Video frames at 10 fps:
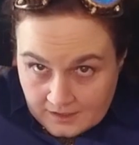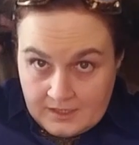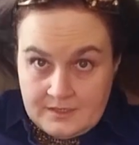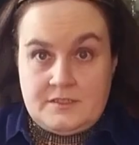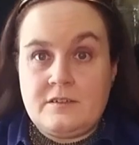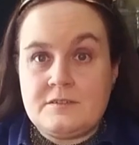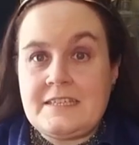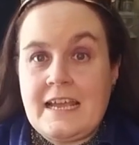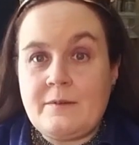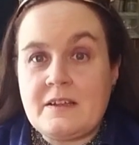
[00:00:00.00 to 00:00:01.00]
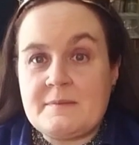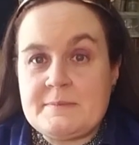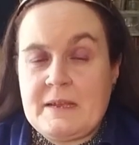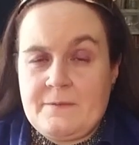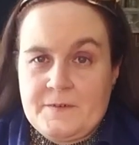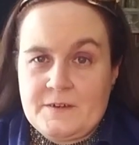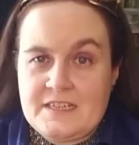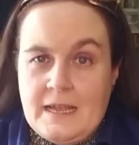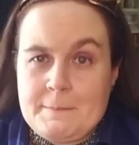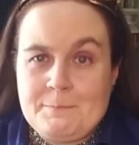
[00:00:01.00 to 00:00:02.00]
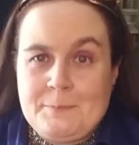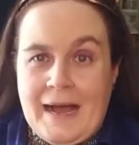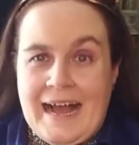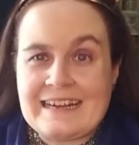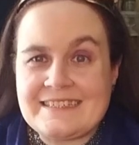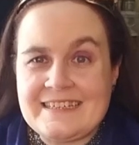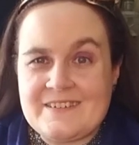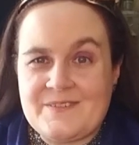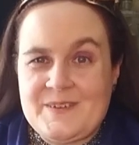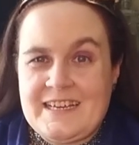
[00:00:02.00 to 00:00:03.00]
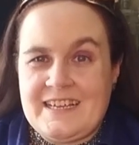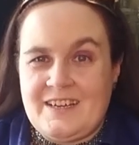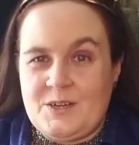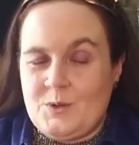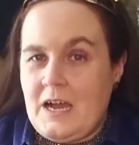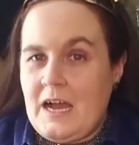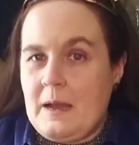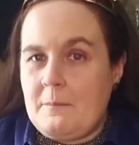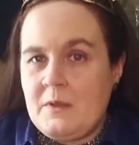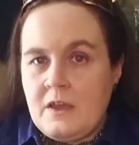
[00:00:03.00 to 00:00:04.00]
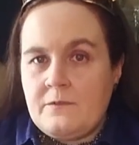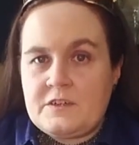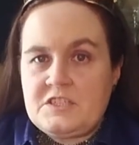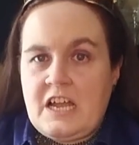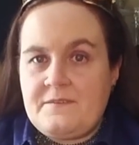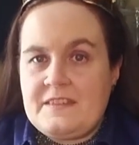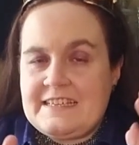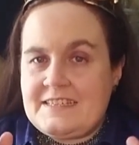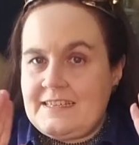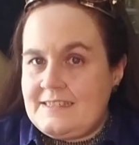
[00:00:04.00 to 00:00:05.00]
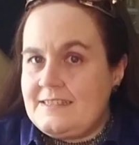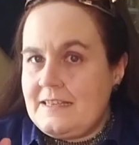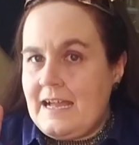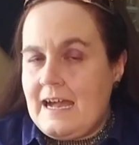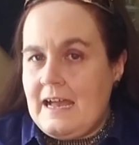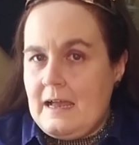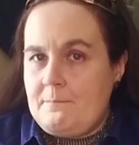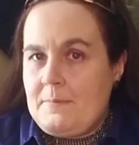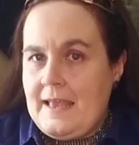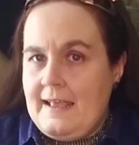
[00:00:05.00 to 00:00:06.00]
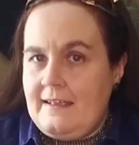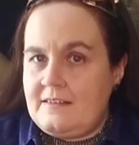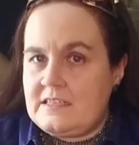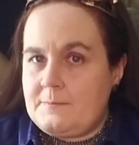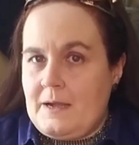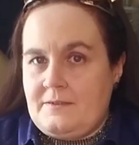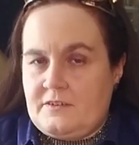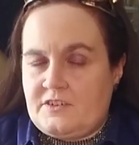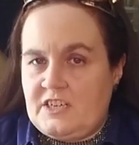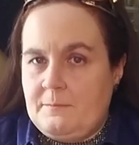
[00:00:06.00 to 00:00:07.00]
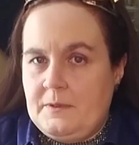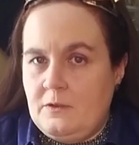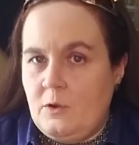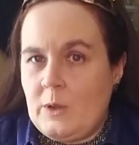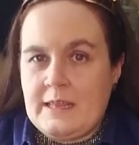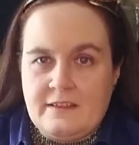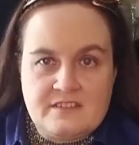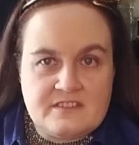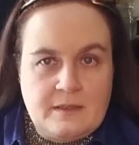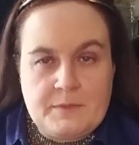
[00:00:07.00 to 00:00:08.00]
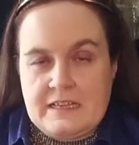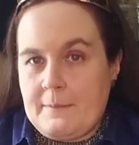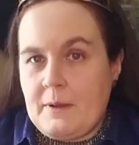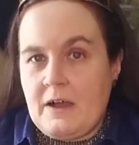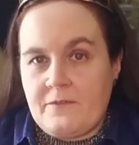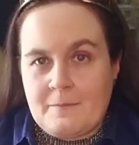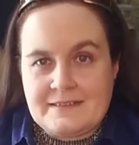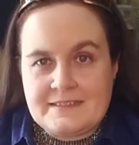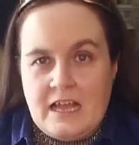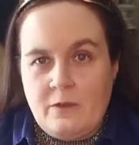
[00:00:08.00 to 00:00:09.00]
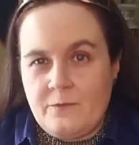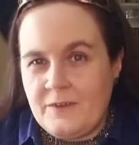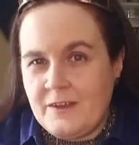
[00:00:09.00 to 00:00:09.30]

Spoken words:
So today, welcome to my first unboxing video. First off, this is not a paid sponsorship in no way. This is something I bought for myself.